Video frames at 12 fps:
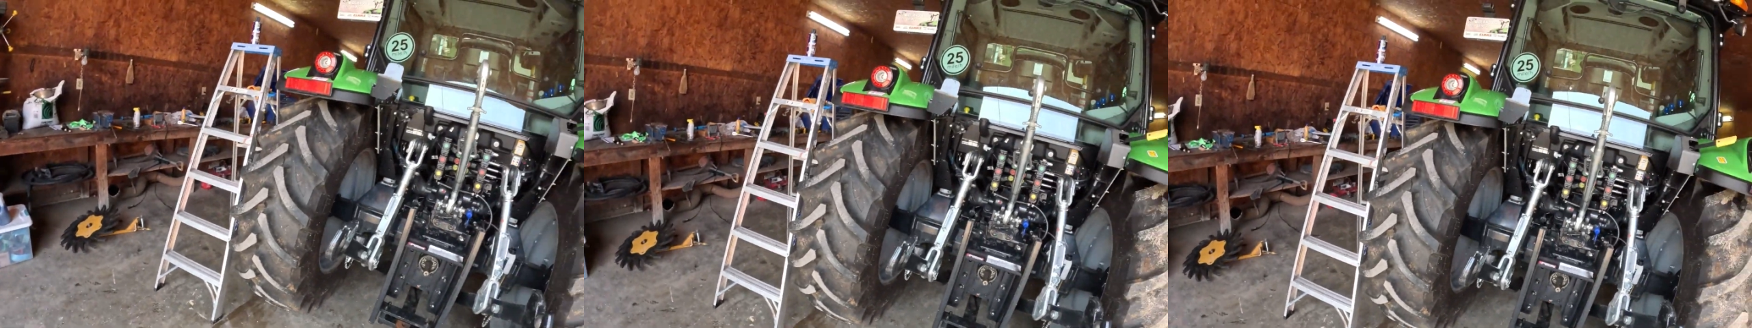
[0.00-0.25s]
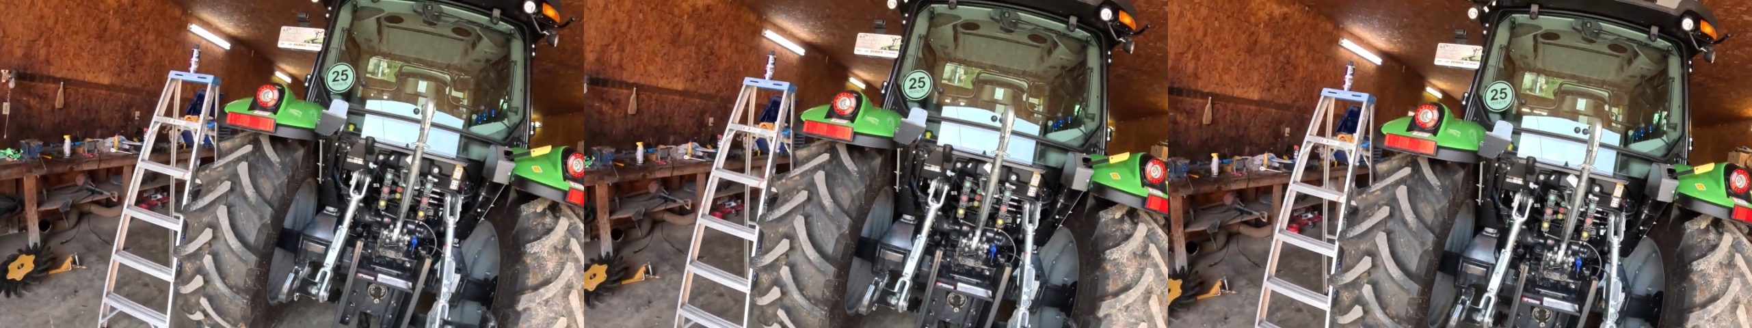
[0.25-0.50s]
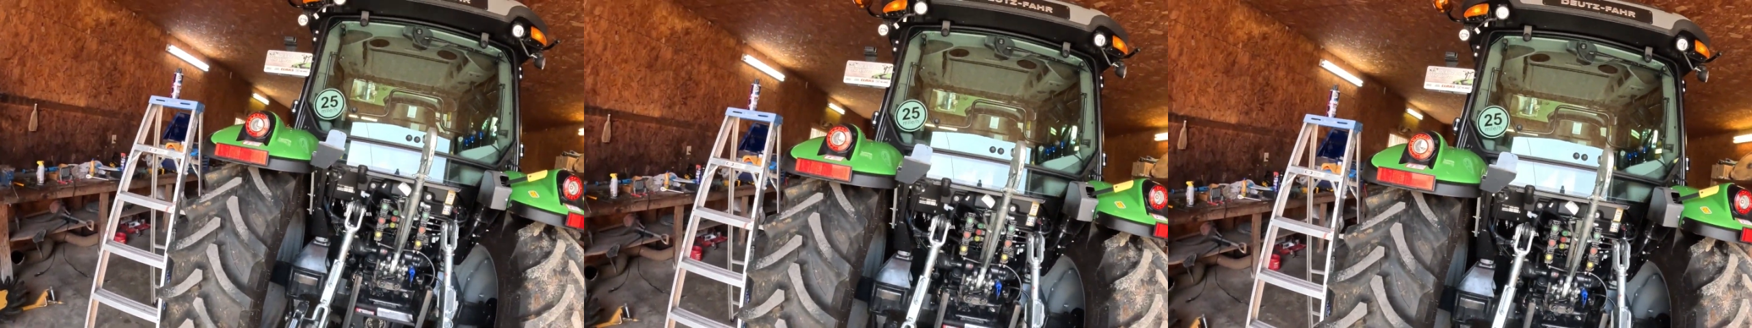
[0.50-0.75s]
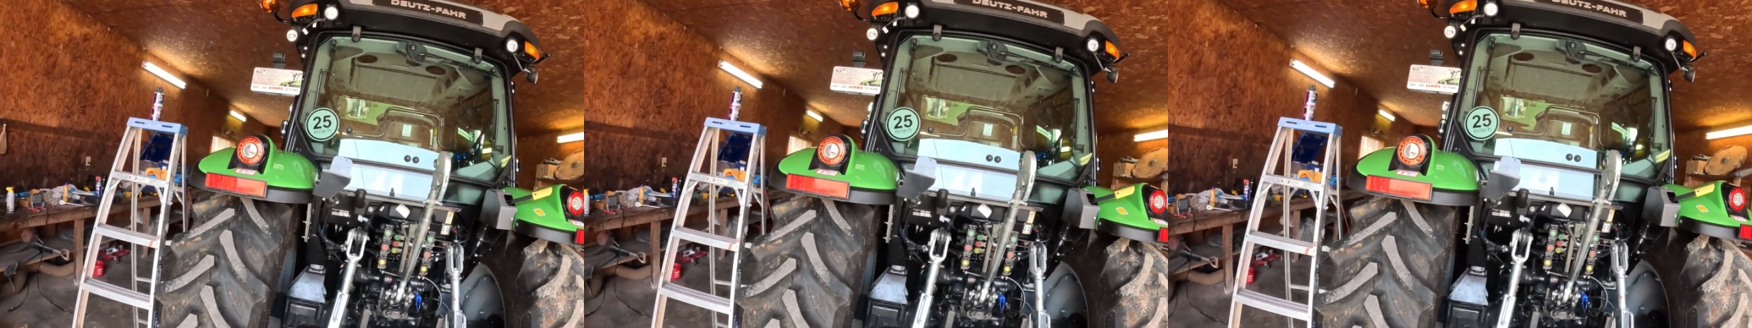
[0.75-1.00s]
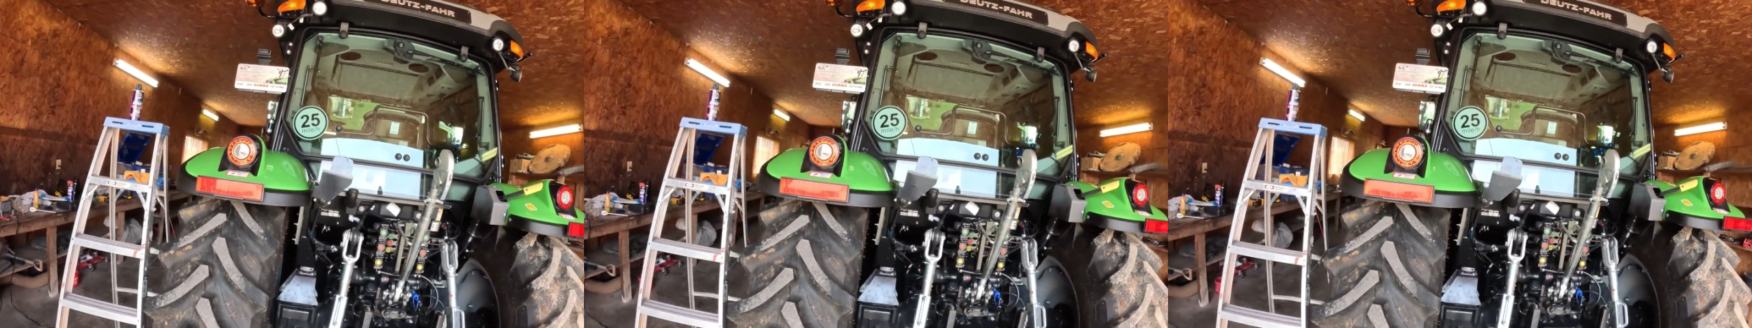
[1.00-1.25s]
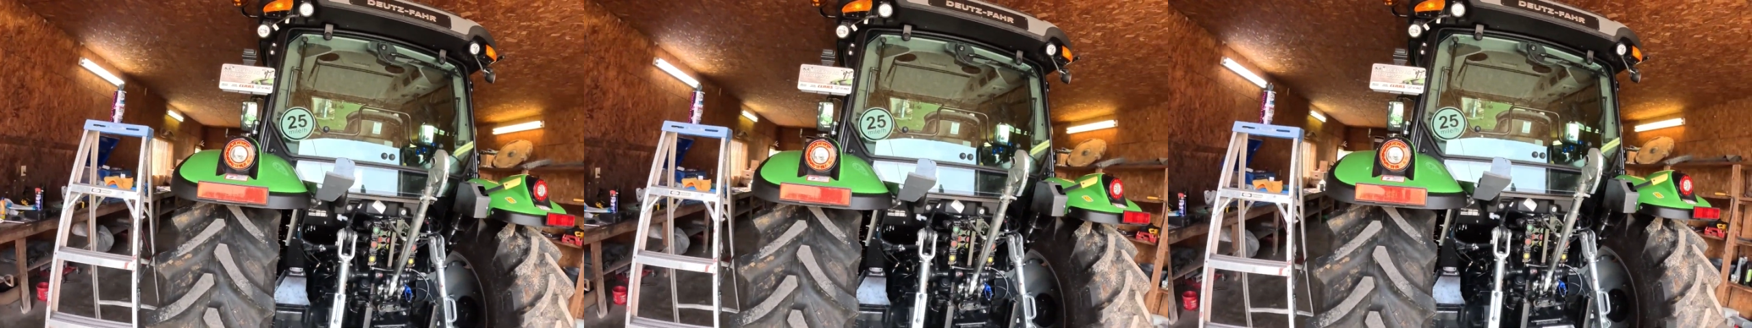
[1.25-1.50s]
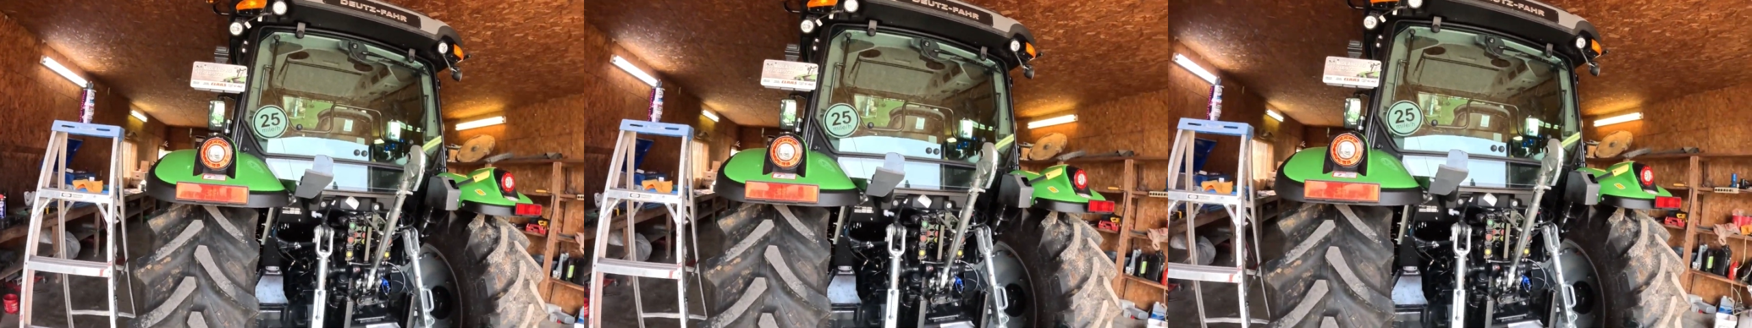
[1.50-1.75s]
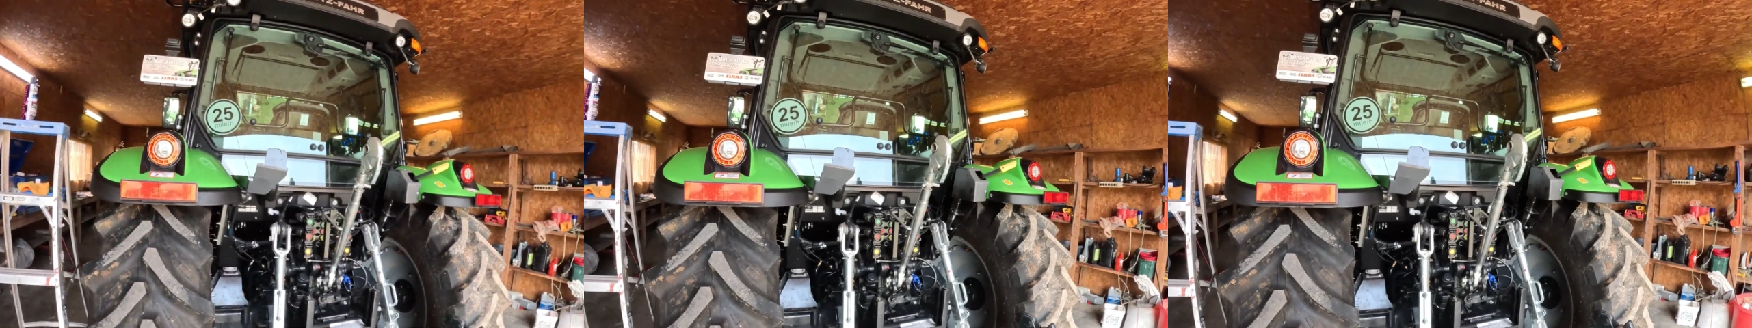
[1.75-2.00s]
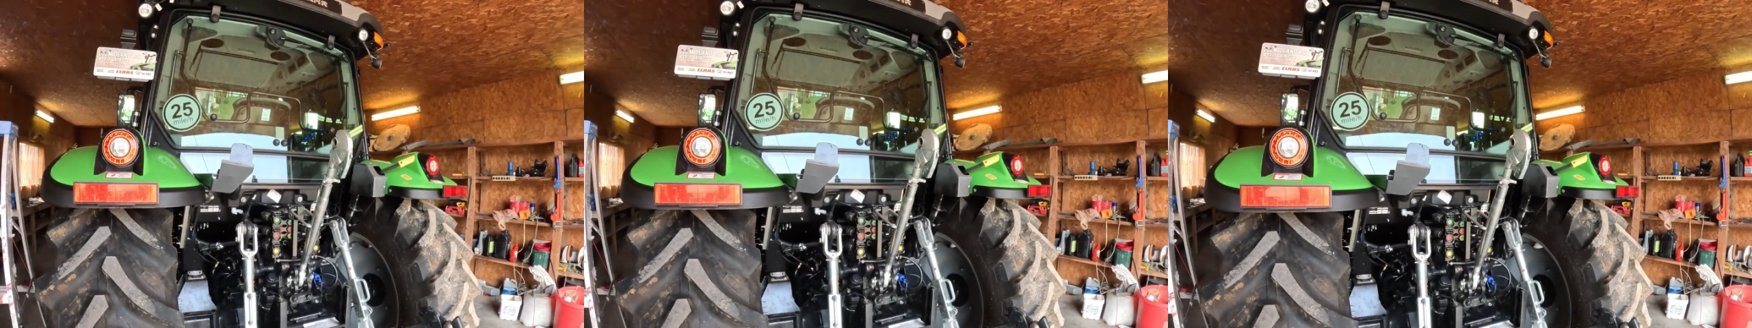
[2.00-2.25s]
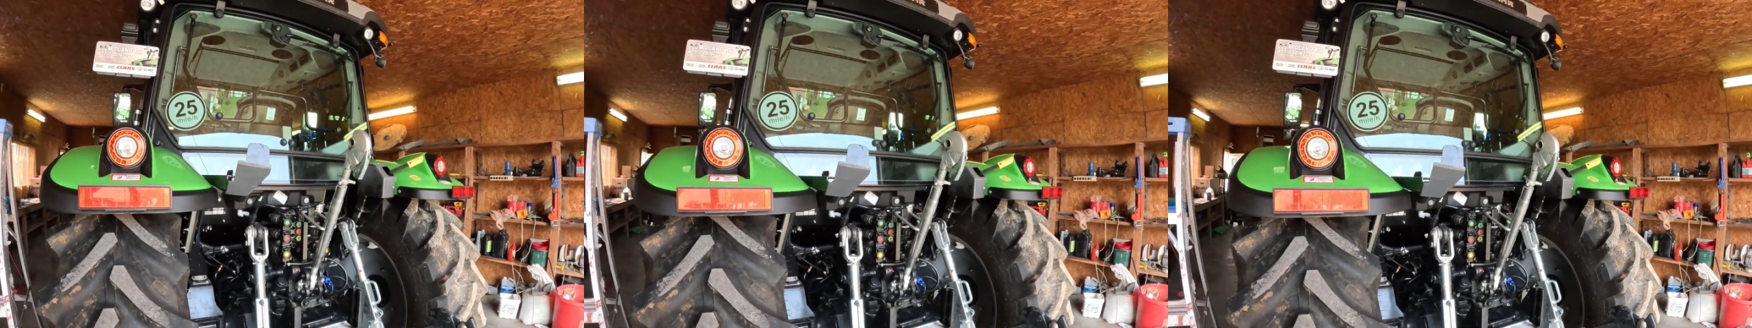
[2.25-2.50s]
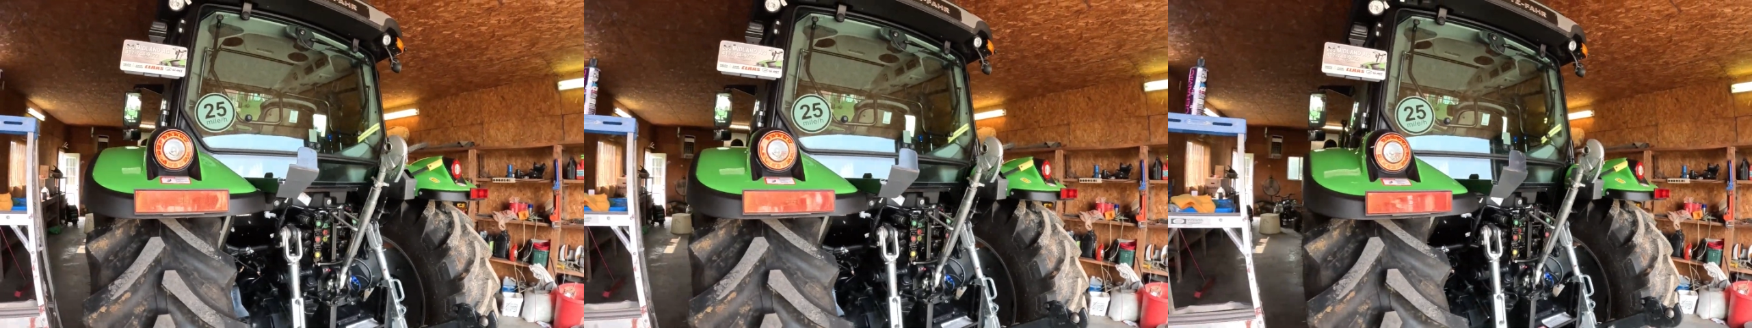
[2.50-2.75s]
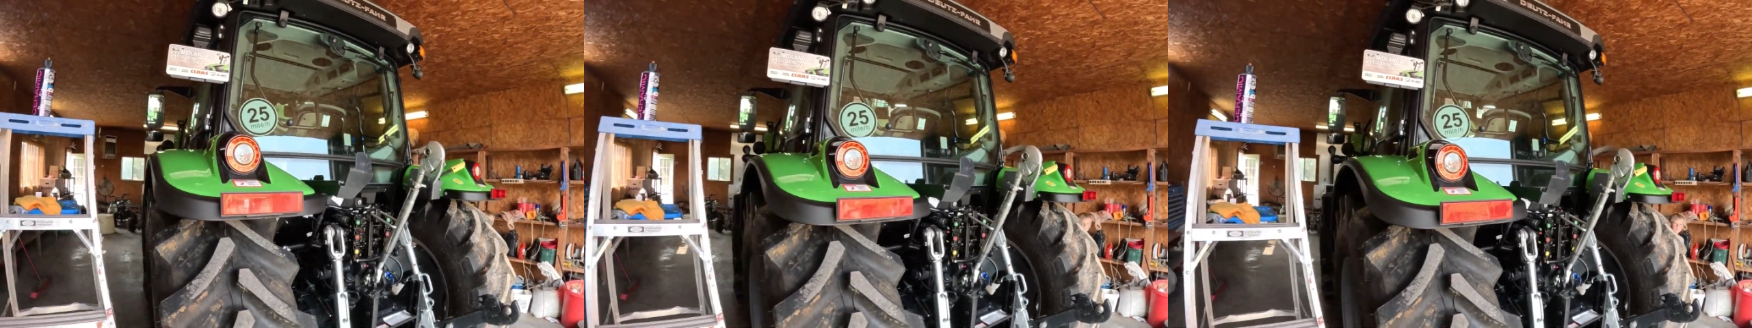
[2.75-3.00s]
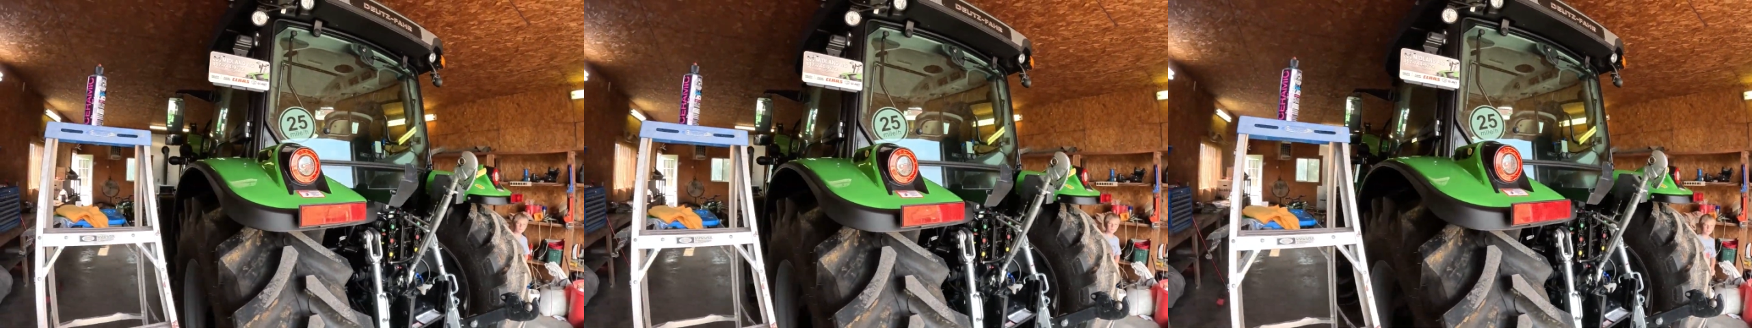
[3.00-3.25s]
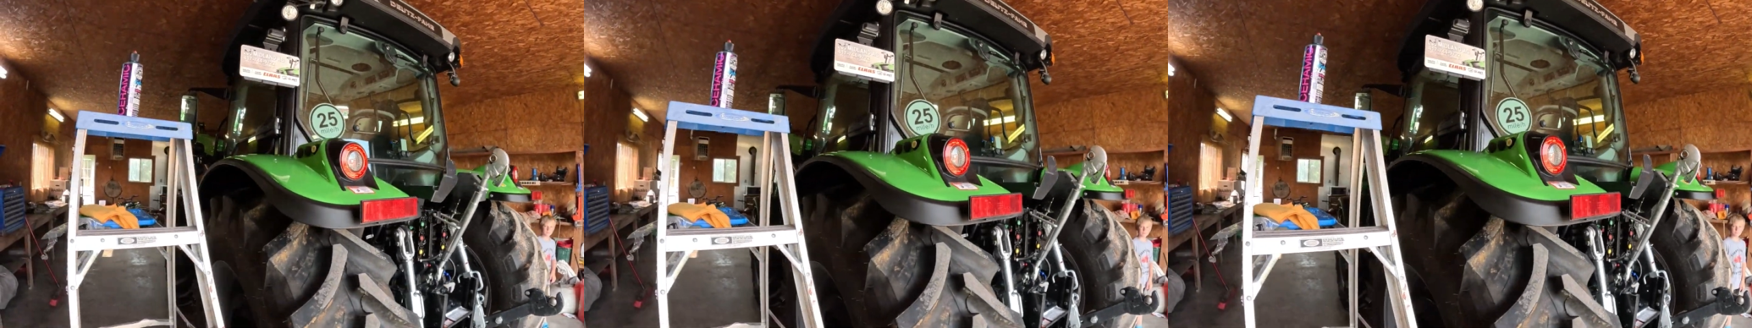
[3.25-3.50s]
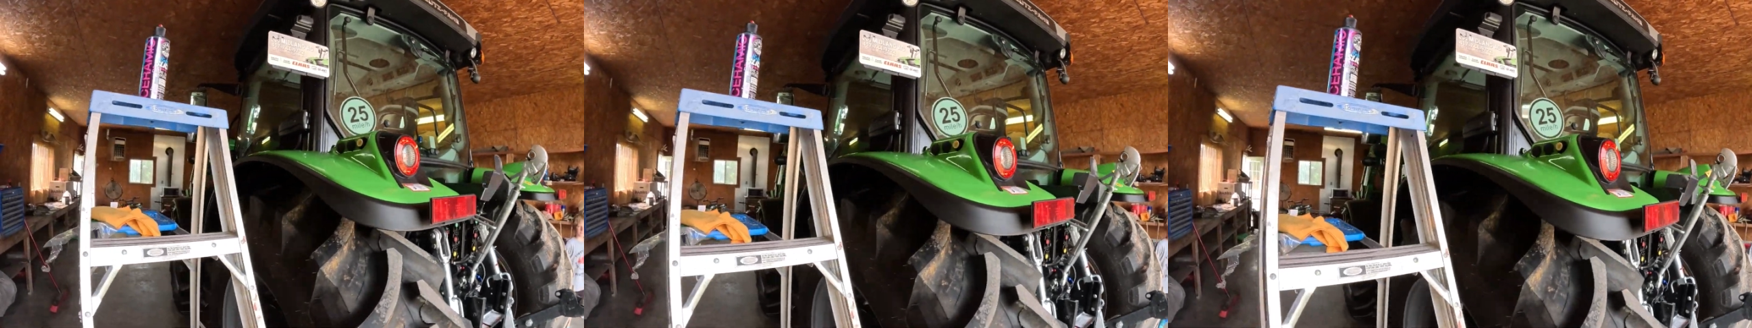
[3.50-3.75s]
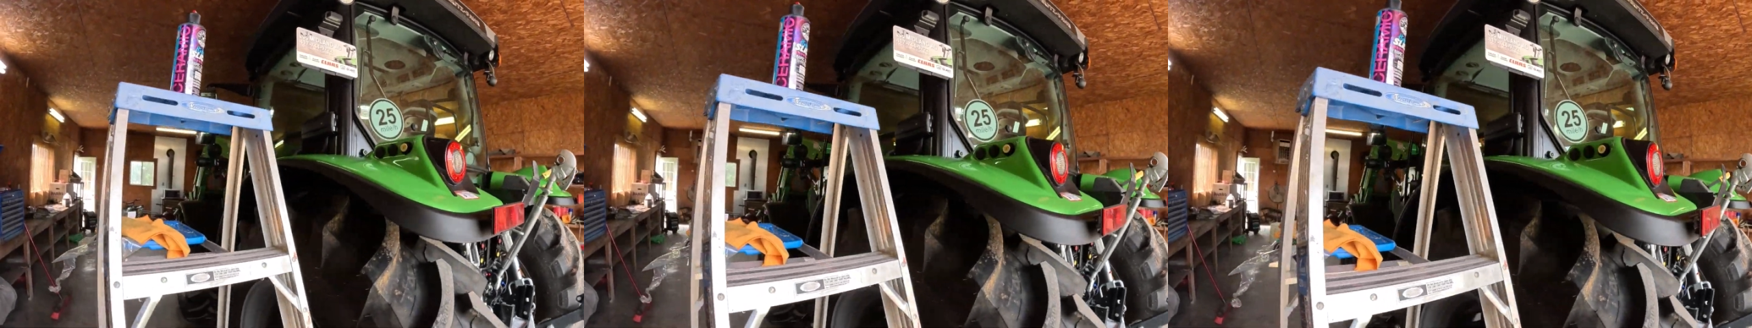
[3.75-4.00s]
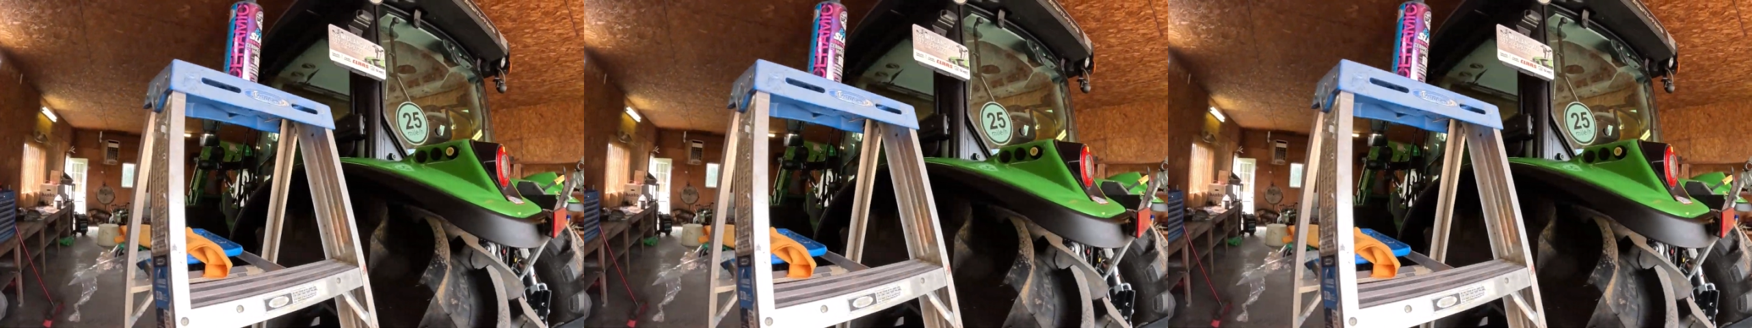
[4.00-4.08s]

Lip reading: Nobody's mouth can be seen.